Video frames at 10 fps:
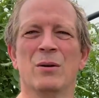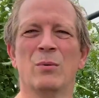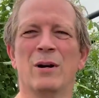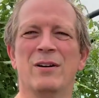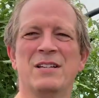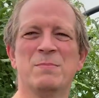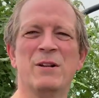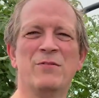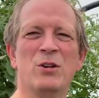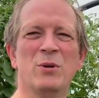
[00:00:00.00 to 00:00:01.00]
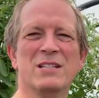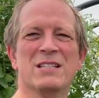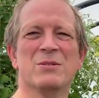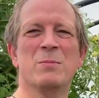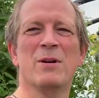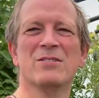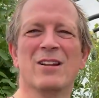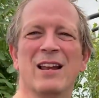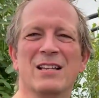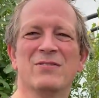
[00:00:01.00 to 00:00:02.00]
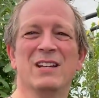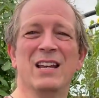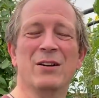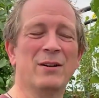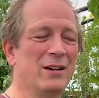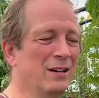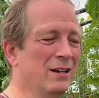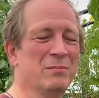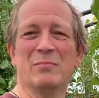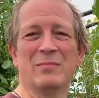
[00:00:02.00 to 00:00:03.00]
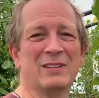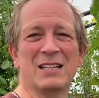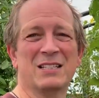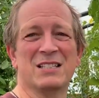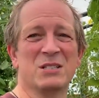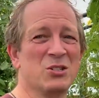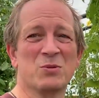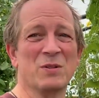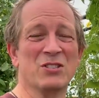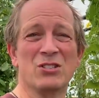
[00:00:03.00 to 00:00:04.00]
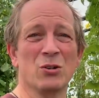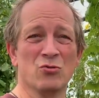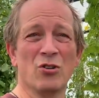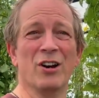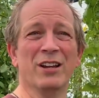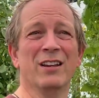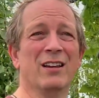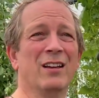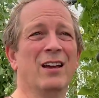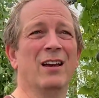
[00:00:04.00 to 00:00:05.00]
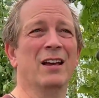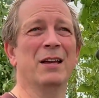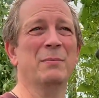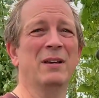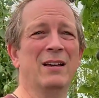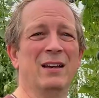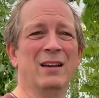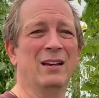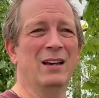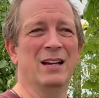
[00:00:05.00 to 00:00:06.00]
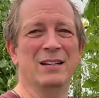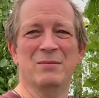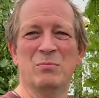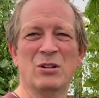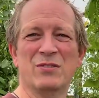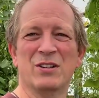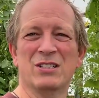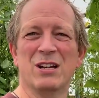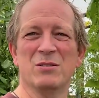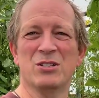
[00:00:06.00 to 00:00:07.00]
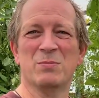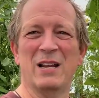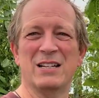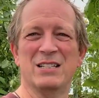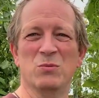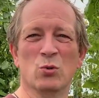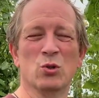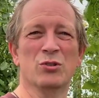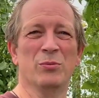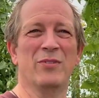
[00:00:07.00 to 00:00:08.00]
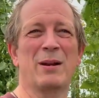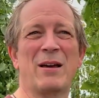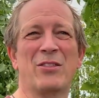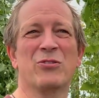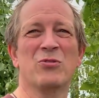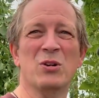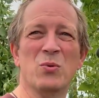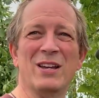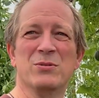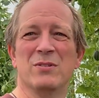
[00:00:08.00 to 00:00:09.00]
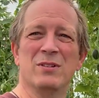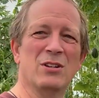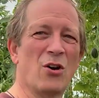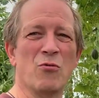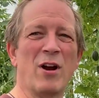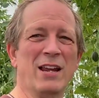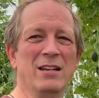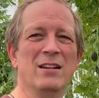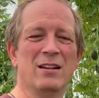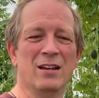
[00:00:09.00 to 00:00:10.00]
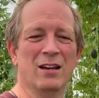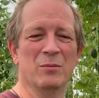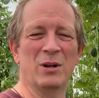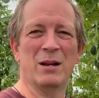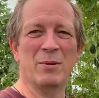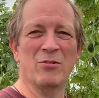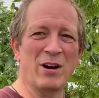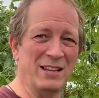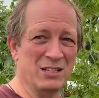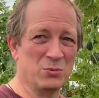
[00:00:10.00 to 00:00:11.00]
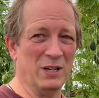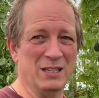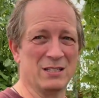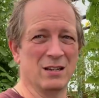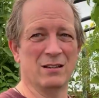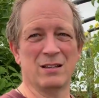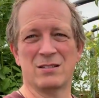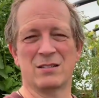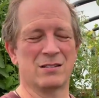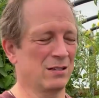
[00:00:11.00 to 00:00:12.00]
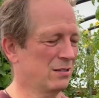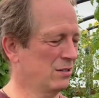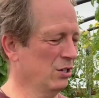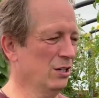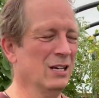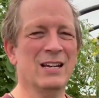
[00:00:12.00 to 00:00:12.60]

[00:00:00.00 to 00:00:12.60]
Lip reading: Well, it's been a few weeks since we posted our last video. That's because it's just been so dry. And most of our time has just been actually watering. We've had about 3 weeks with no rain. We had a bit of rain this week, so that's good.